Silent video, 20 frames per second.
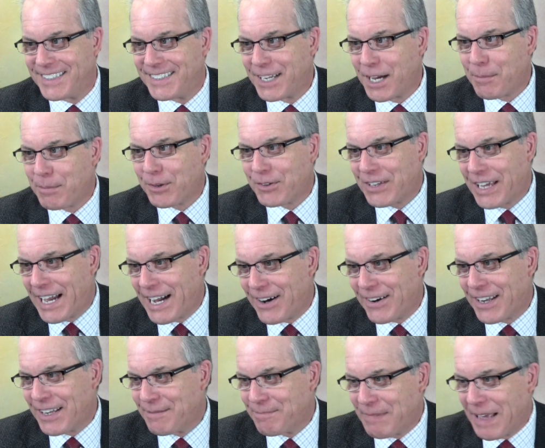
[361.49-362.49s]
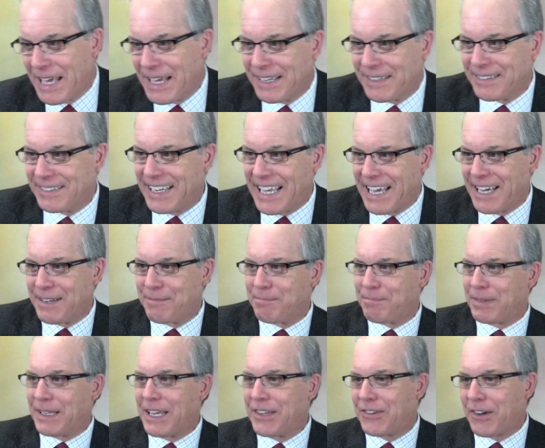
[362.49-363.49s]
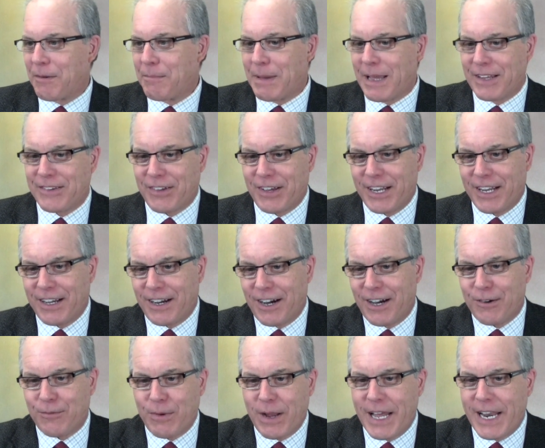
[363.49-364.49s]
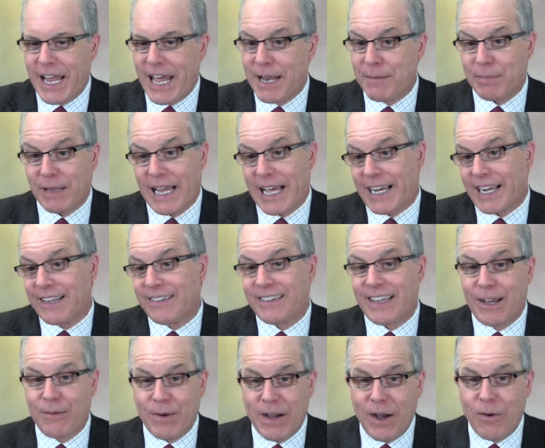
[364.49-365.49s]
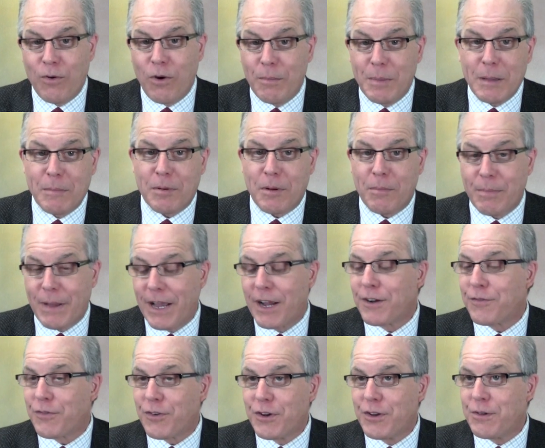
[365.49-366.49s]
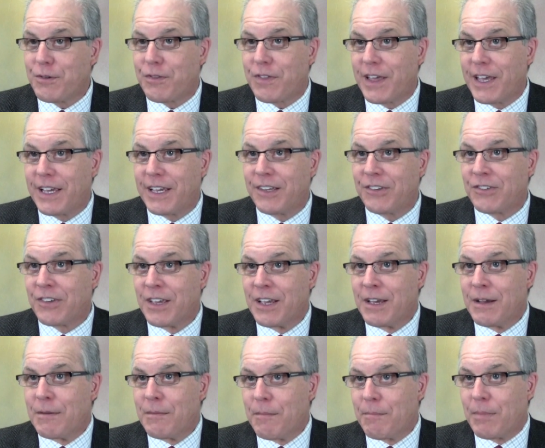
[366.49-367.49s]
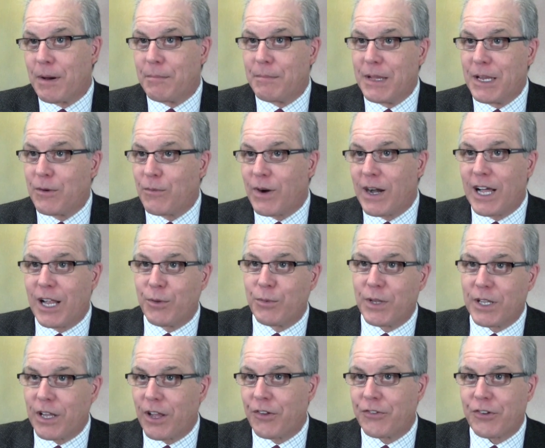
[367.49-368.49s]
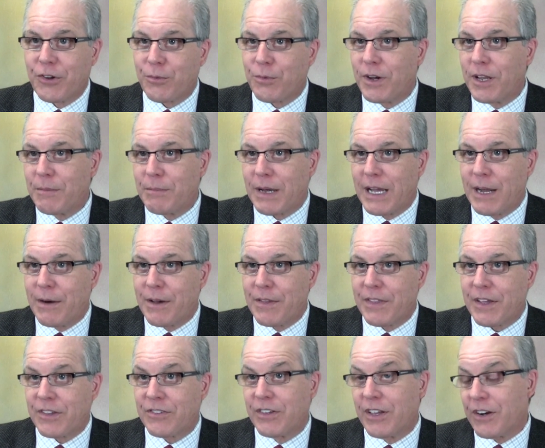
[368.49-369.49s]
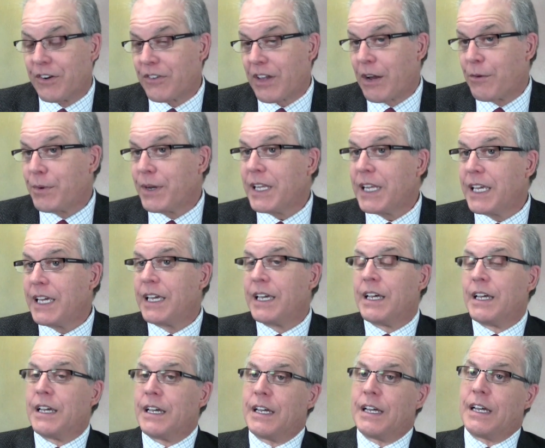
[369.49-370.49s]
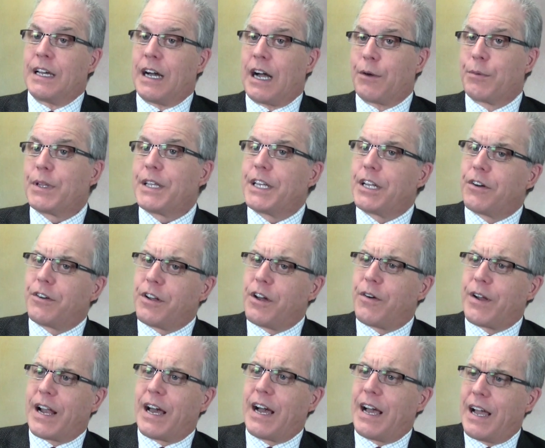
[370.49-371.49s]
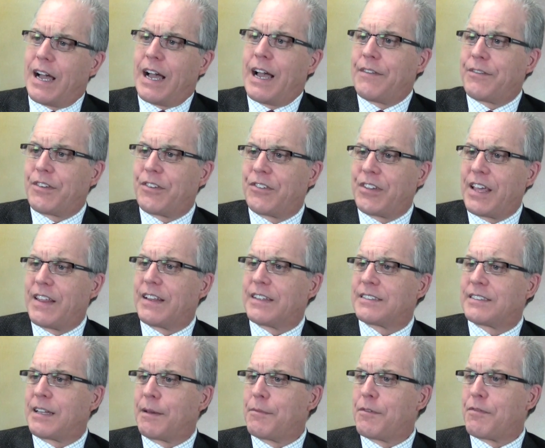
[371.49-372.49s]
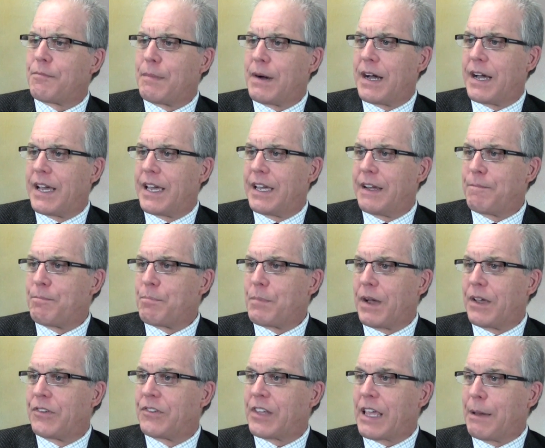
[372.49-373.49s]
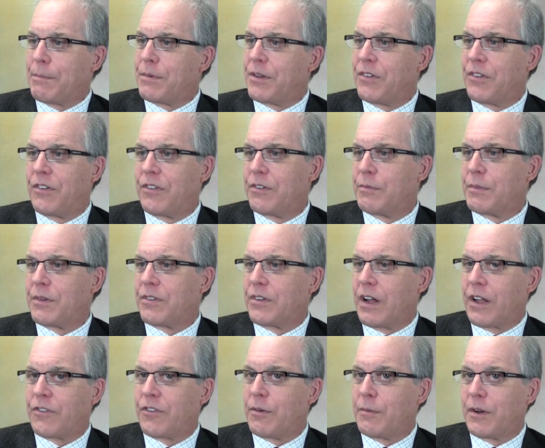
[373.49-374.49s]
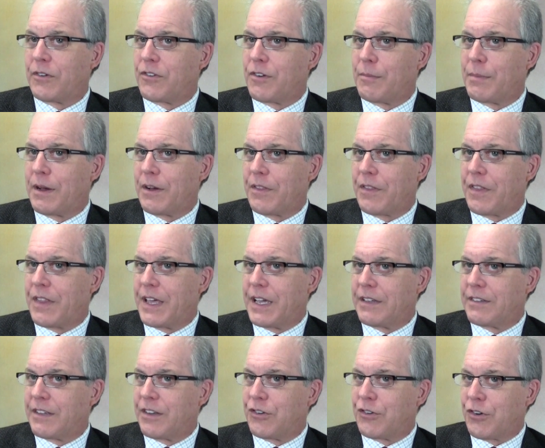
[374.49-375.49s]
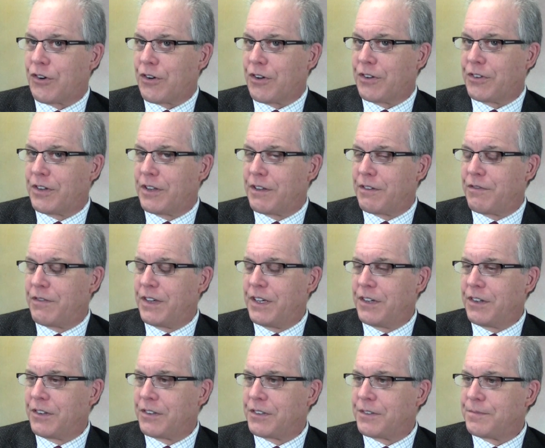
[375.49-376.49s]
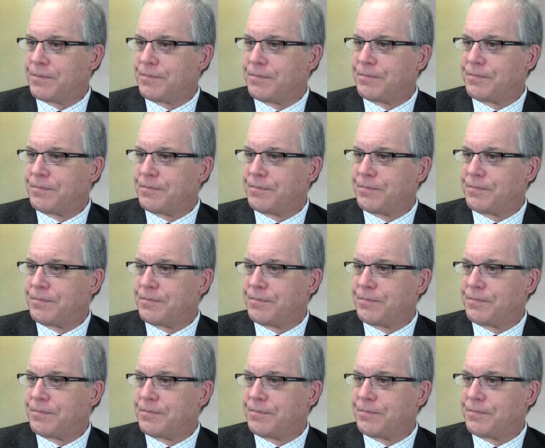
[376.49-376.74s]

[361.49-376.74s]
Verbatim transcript: double down and, and, and place our bets on, on red and black and say, well, we'll be prepared for new things. But meanwhile, we'll also run bioethics centers. I really, I really don't know. And I, I have to say that some of my my skepticism is not so much about things internal to the field,